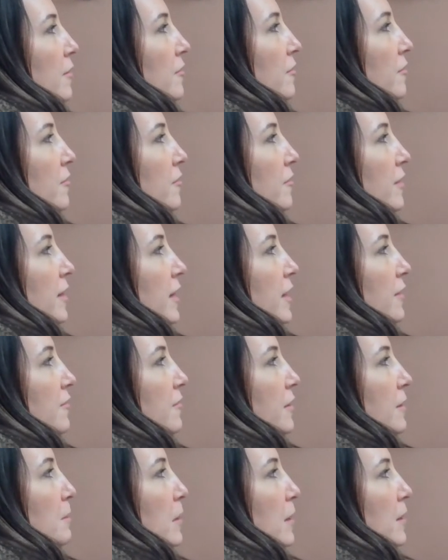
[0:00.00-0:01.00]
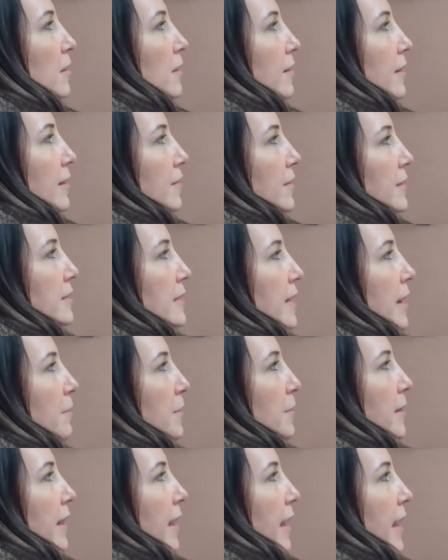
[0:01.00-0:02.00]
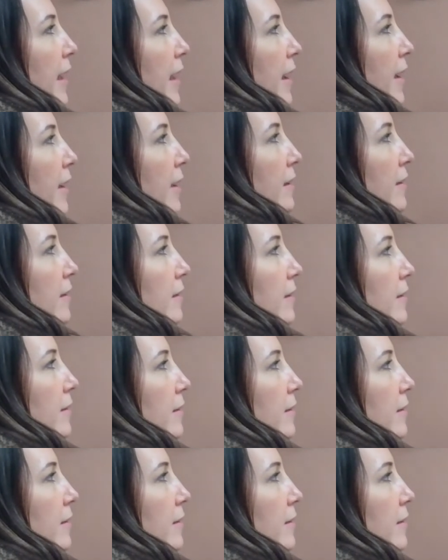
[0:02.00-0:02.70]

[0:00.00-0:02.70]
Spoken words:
fluffy ball on the top of the hat.